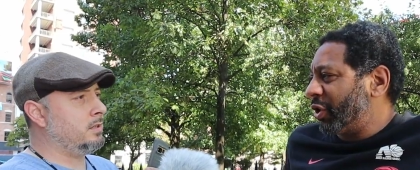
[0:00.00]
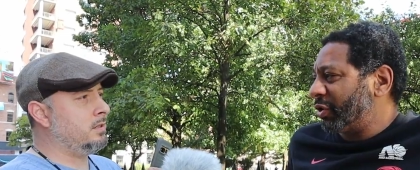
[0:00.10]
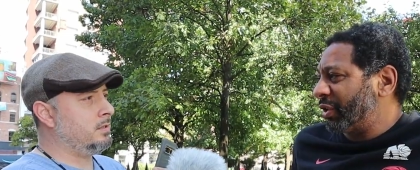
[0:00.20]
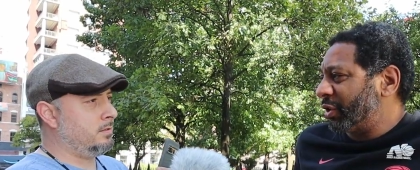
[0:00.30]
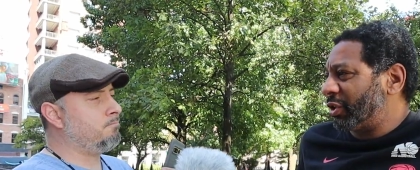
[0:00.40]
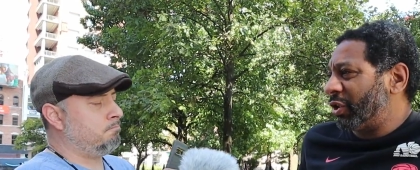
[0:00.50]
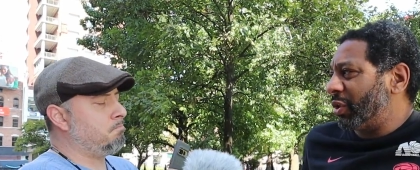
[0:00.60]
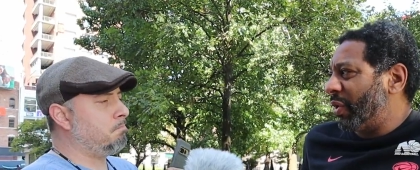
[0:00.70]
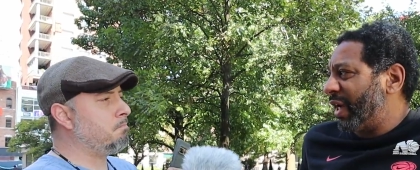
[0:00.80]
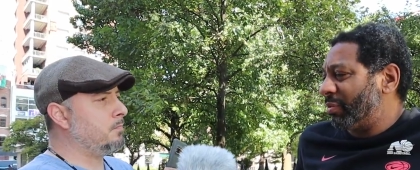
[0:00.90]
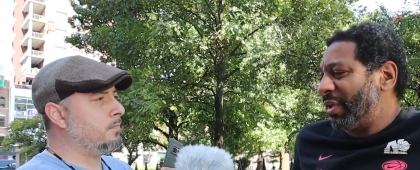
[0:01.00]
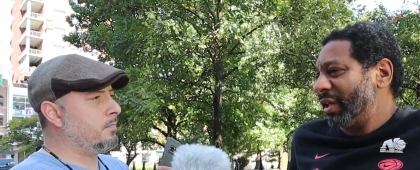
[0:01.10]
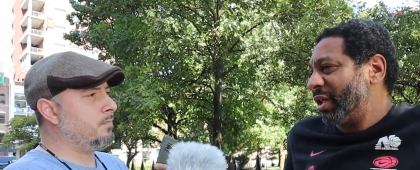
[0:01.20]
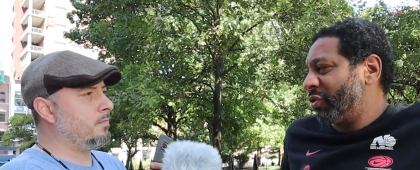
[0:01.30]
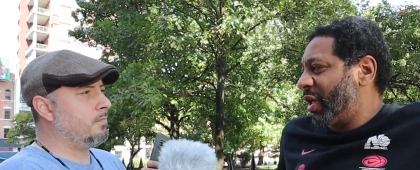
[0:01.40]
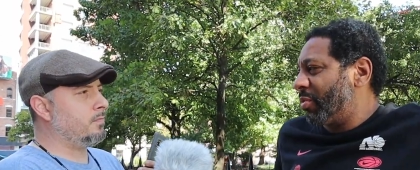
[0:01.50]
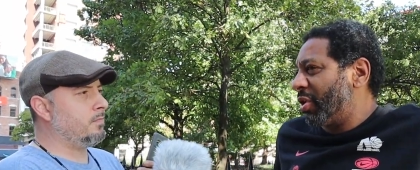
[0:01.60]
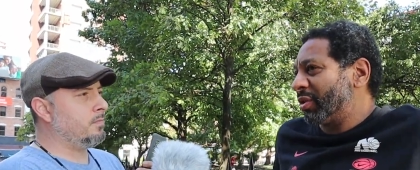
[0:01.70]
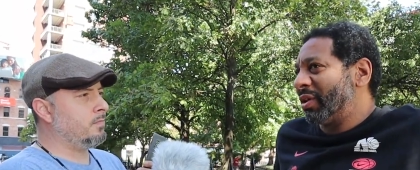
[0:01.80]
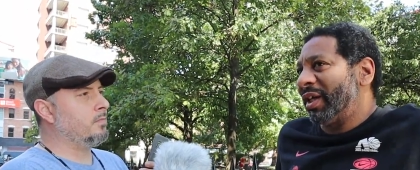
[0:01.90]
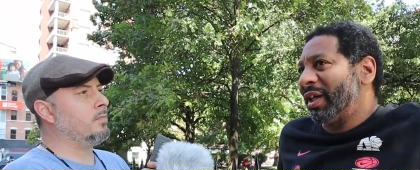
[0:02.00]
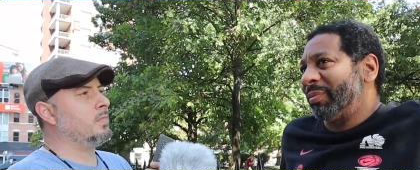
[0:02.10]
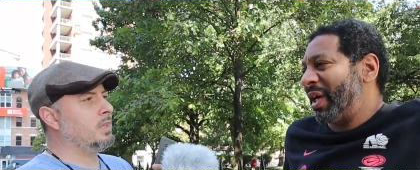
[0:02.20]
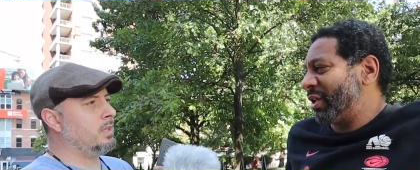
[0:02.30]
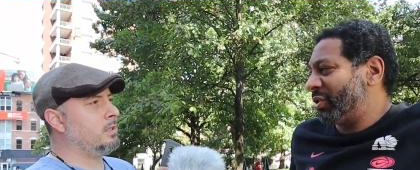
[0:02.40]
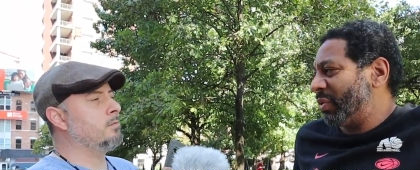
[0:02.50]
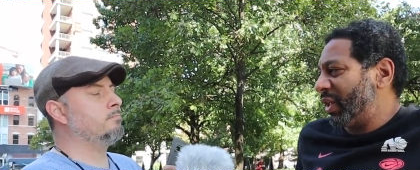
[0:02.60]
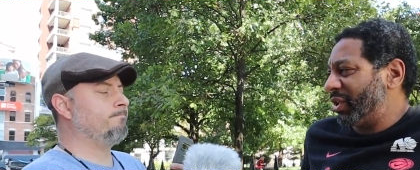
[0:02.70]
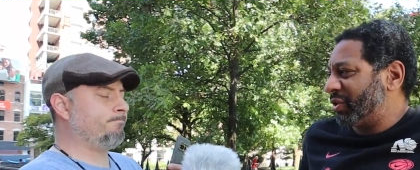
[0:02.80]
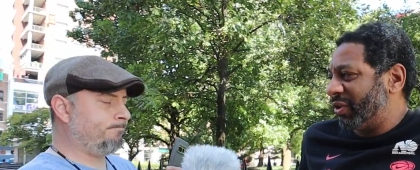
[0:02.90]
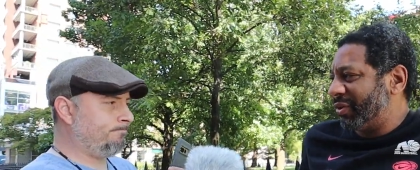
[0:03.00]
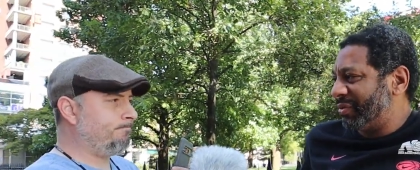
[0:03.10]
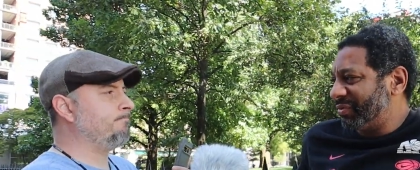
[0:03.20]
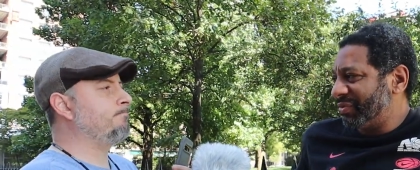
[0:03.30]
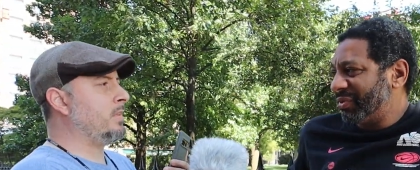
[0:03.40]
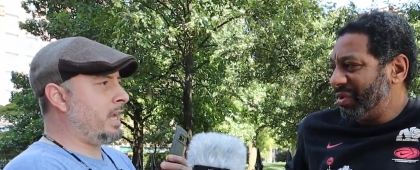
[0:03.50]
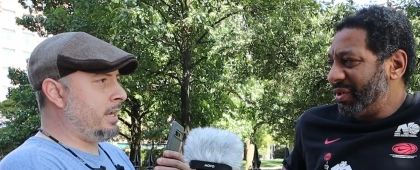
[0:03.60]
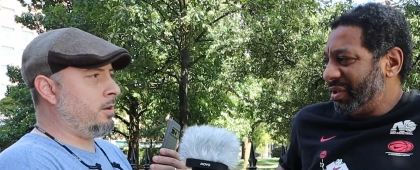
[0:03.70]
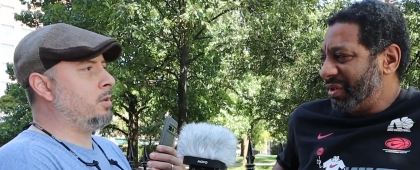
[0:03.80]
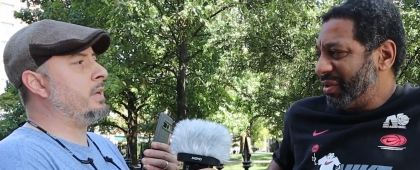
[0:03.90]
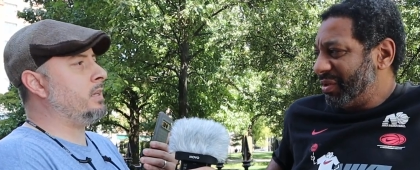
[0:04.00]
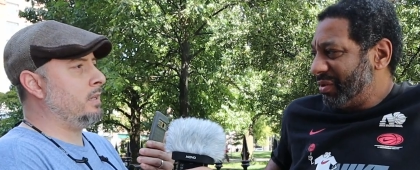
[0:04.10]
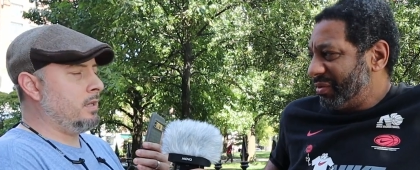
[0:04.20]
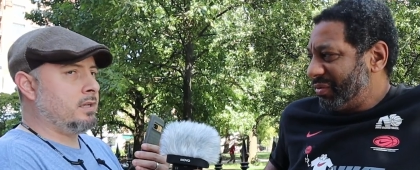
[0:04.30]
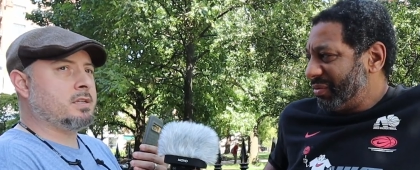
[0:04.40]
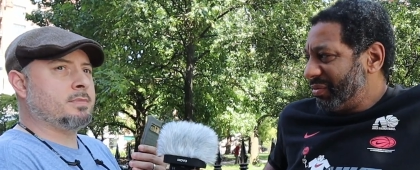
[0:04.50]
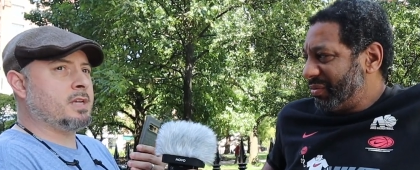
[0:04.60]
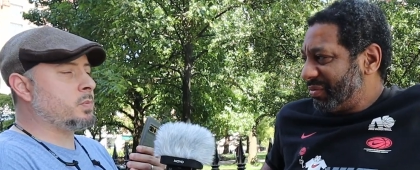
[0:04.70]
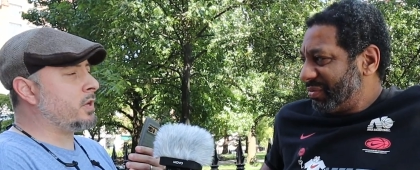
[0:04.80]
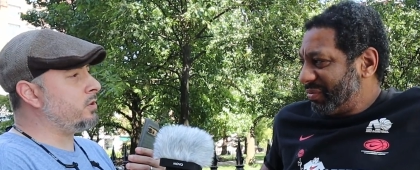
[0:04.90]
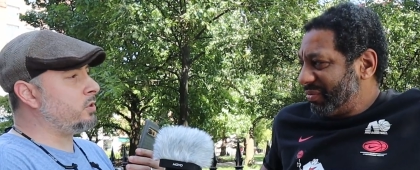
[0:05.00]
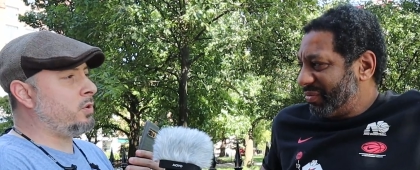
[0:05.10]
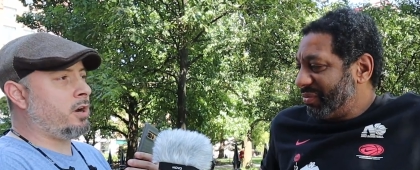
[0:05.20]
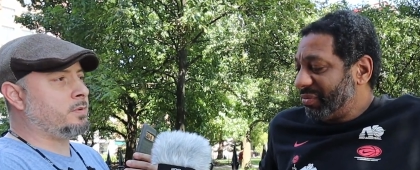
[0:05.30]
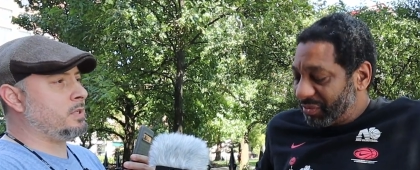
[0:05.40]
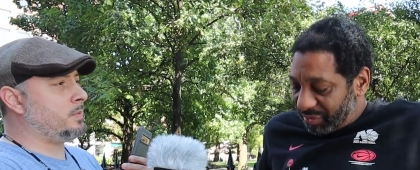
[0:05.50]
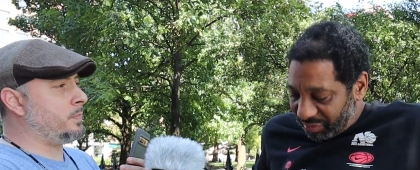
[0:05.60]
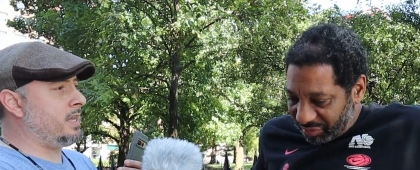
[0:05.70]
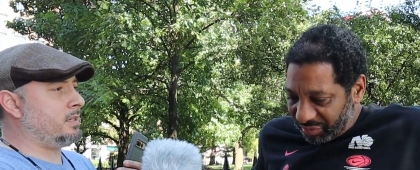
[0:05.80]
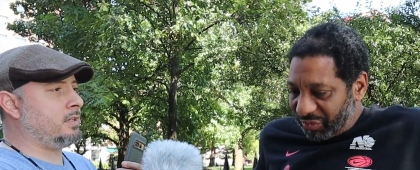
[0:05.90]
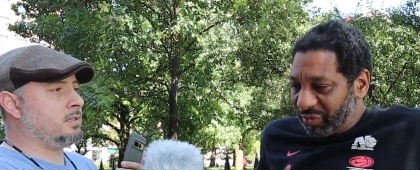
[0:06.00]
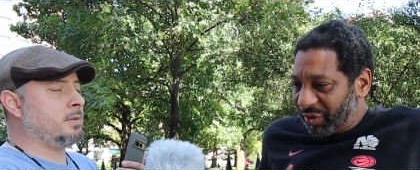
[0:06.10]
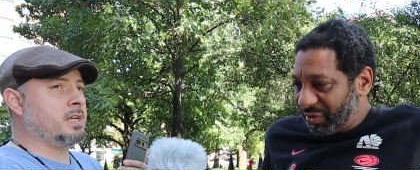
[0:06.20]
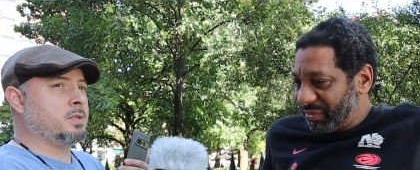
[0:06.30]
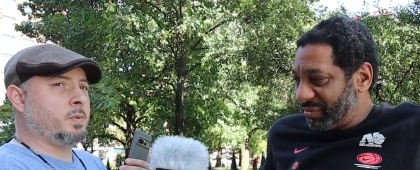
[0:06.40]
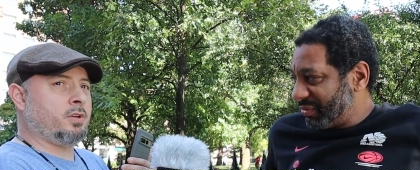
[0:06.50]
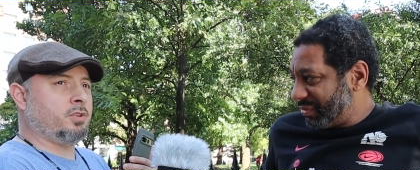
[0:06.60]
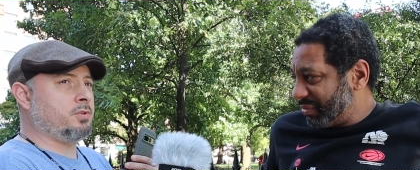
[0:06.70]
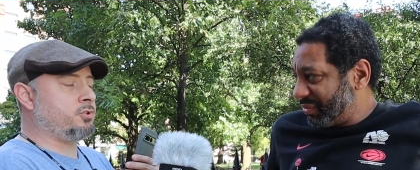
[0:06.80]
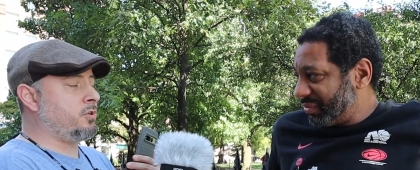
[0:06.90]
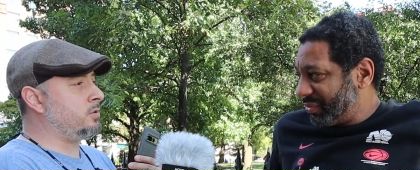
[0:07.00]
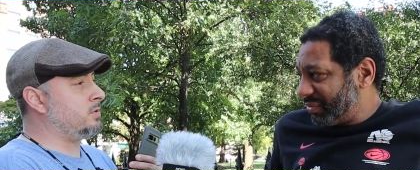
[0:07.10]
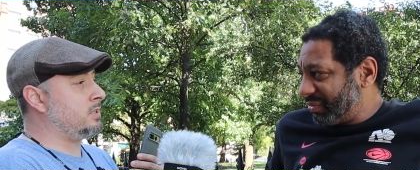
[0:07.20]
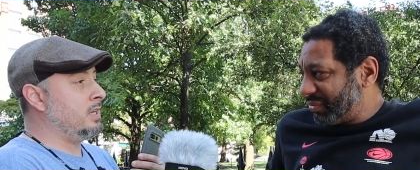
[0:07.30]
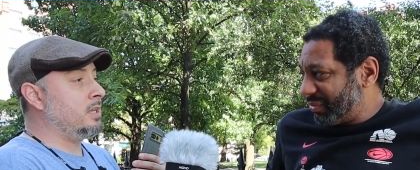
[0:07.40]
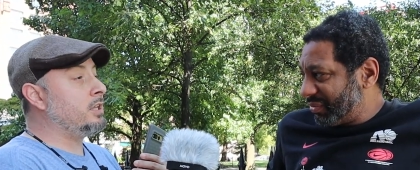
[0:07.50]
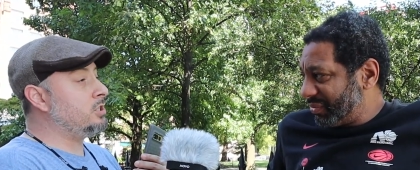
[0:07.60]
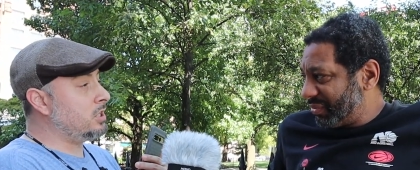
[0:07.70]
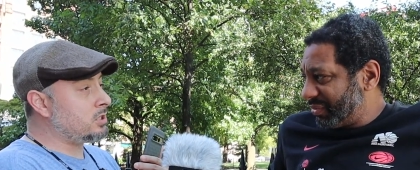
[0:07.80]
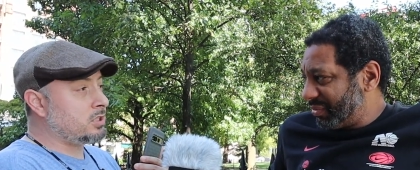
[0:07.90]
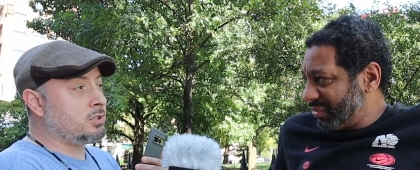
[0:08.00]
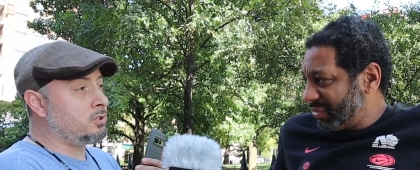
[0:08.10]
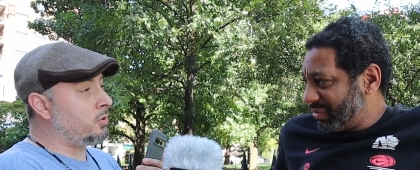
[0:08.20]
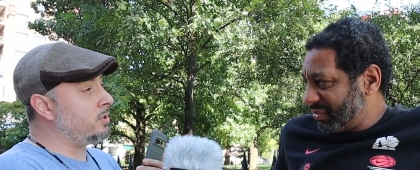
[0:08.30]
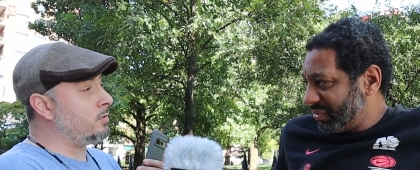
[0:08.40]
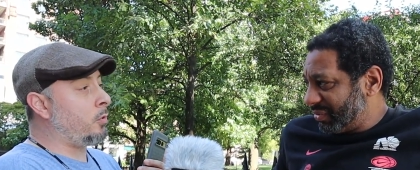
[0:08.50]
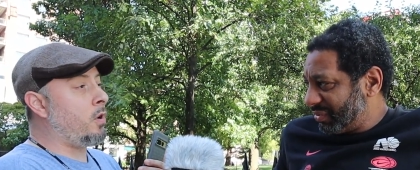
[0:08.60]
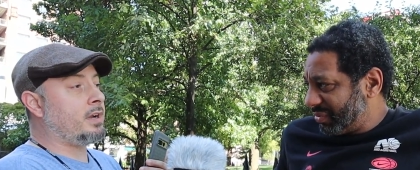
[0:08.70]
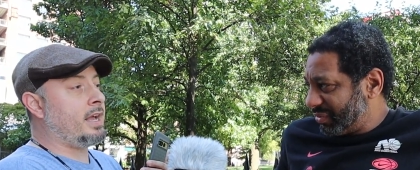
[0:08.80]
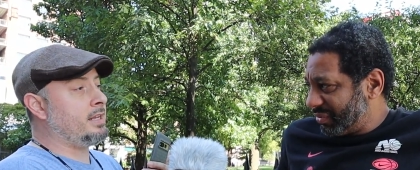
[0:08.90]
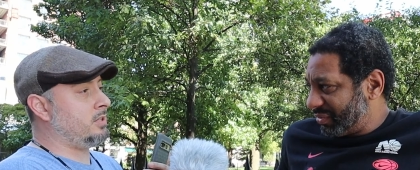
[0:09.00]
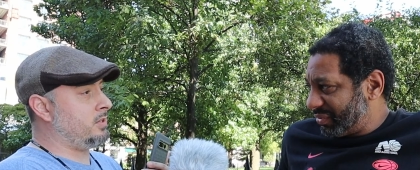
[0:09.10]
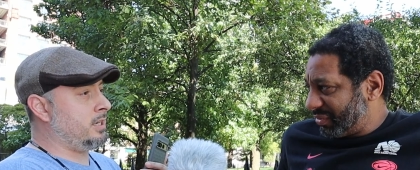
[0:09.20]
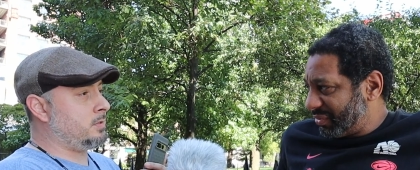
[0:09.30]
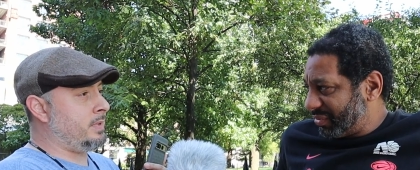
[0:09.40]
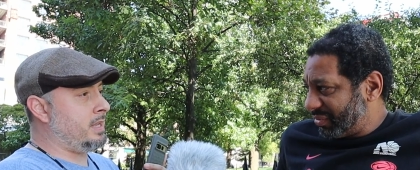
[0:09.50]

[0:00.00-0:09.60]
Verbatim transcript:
Speaker 1: church. I just turned away after my grandma passed away, that's all.
Speaker 2: I hear you, man. Sometimes we go through hardships, man. Sometimes we go through struggles. And Jesus endured all kinds of things,